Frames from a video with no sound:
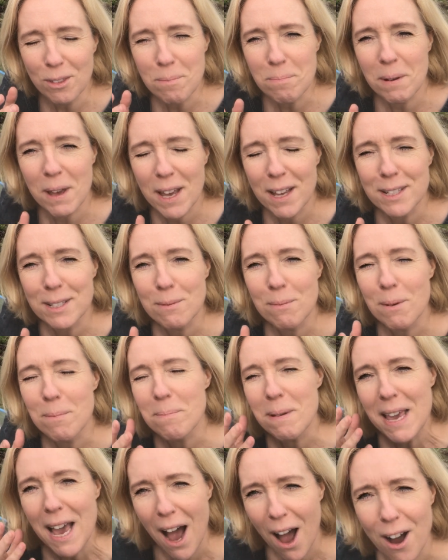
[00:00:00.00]
the birds would
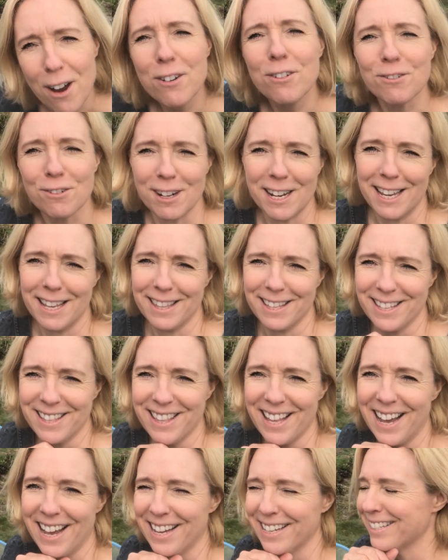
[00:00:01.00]
be hungrier than
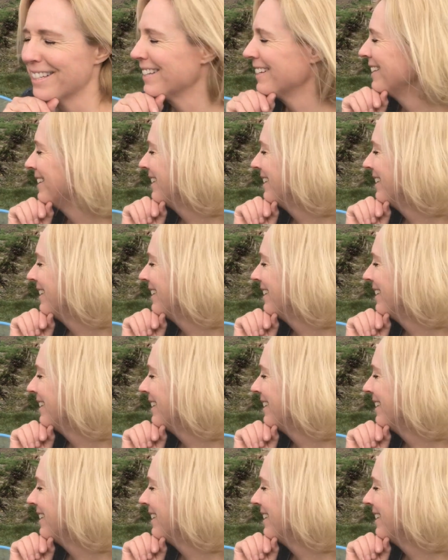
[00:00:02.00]
that.